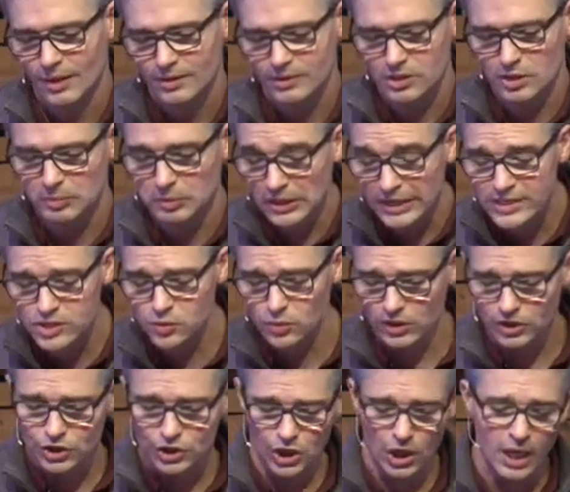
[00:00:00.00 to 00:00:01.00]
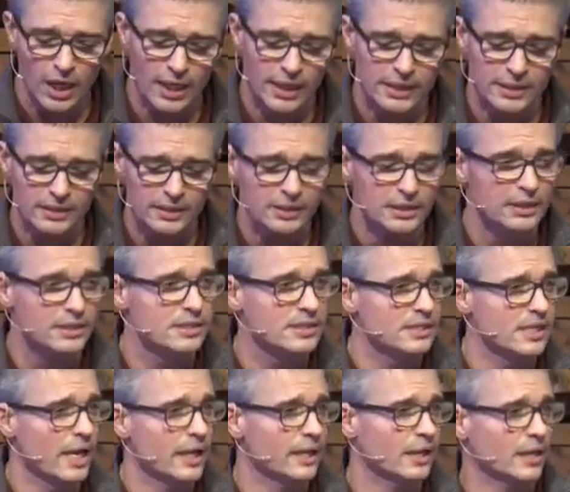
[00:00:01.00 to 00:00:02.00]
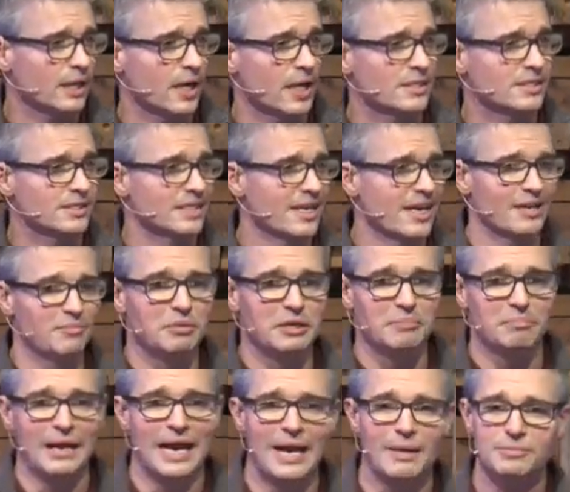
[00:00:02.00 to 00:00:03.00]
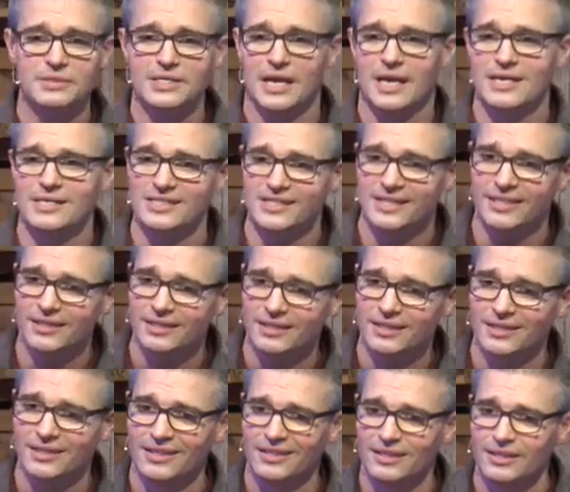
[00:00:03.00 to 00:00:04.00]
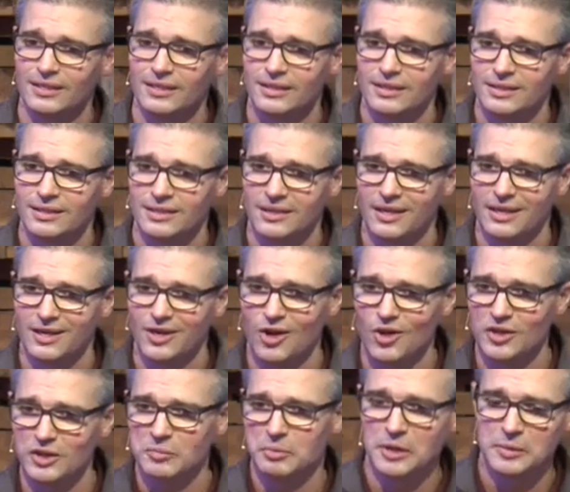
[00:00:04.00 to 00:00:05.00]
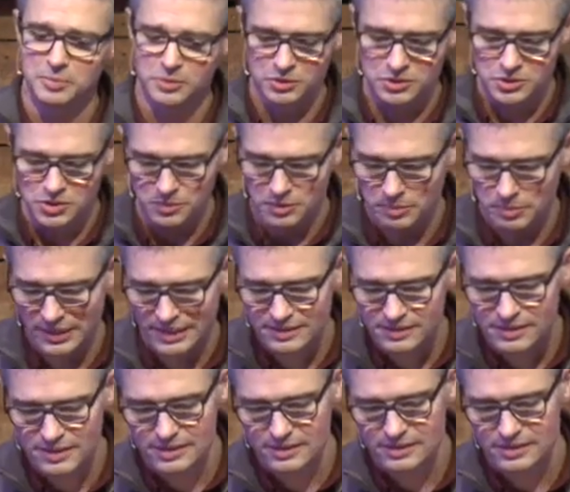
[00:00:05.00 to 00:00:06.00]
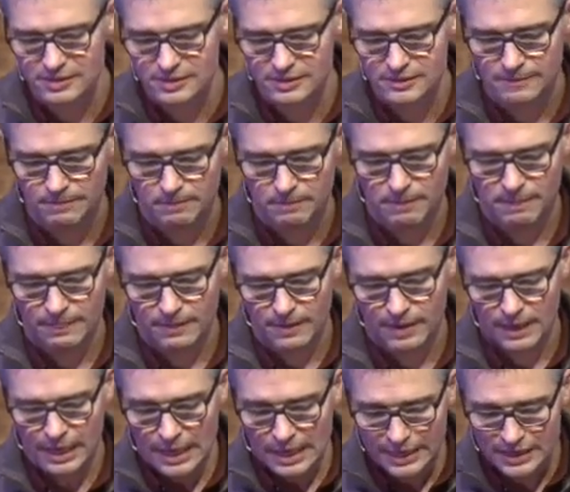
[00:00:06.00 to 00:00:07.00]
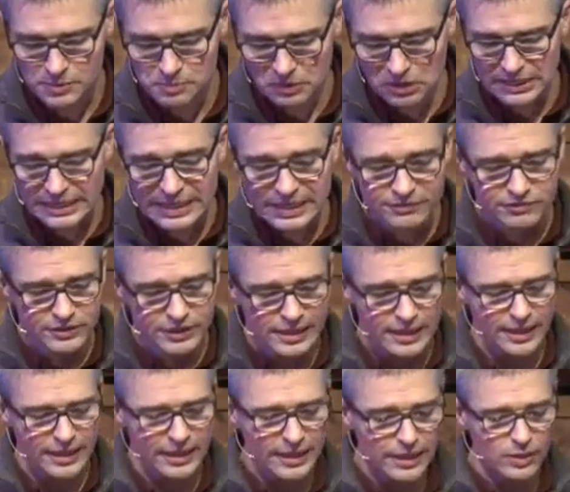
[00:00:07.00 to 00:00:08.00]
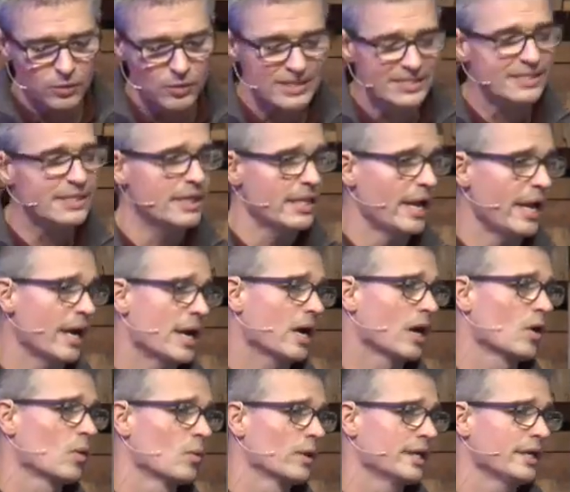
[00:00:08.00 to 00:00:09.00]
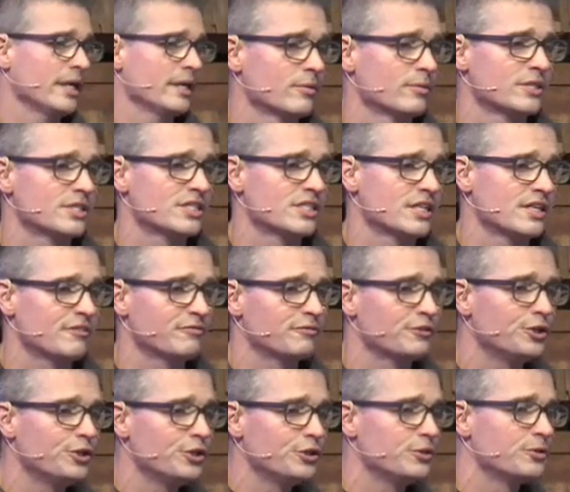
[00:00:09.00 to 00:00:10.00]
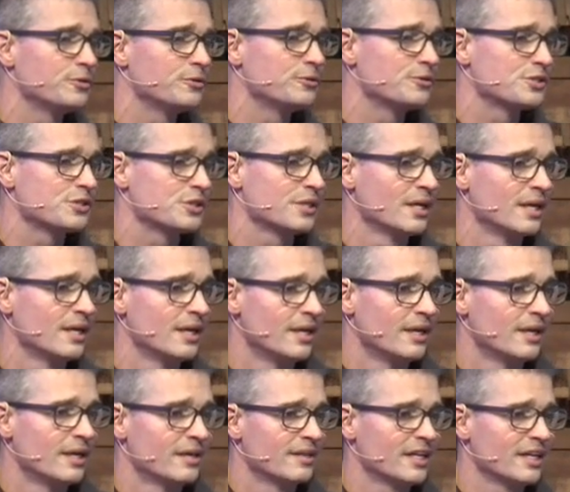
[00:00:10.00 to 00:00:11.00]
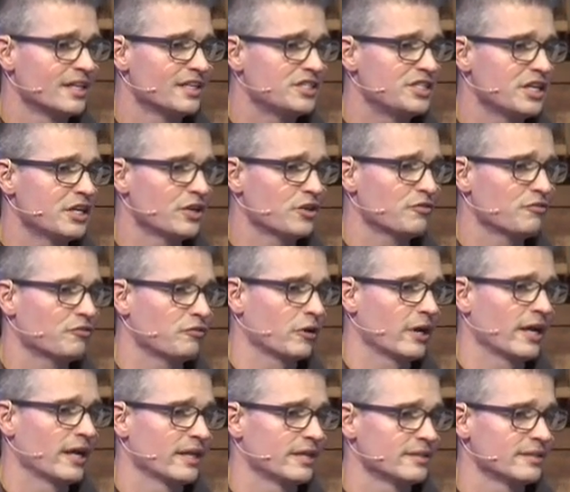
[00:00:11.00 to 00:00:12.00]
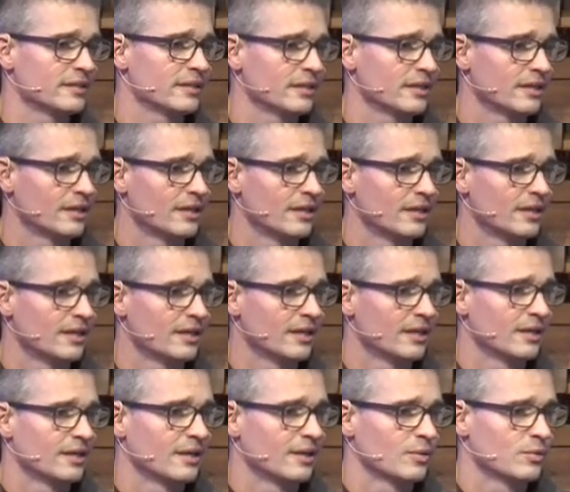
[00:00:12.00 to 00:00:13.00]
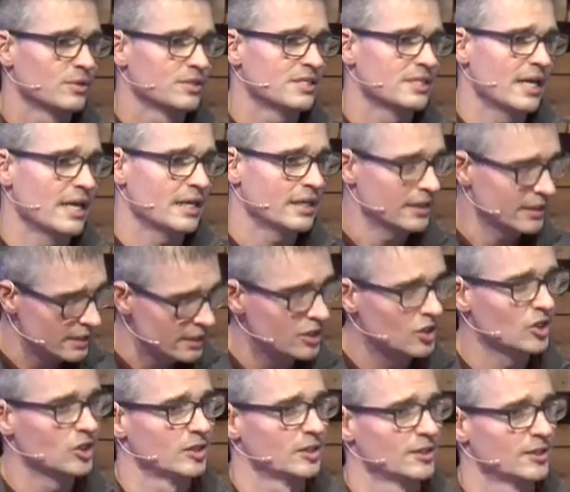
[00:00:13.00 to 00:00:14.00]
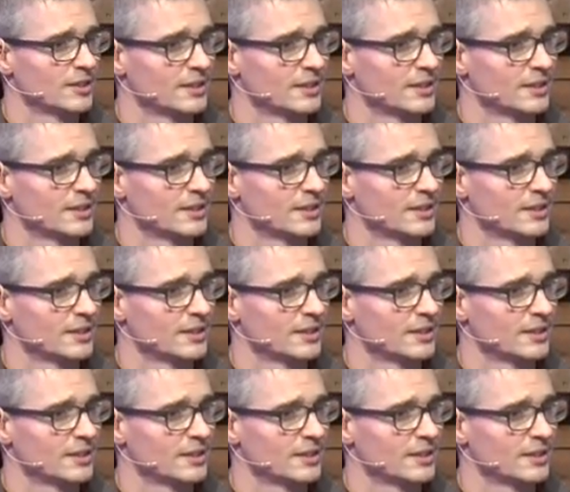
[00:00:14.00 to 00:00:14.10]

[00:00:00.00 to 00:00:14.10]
to the place where John, his second cousin, had been baptizing and calling people to repentance. It's believed that he was there when received news that a dear friend was taken ill.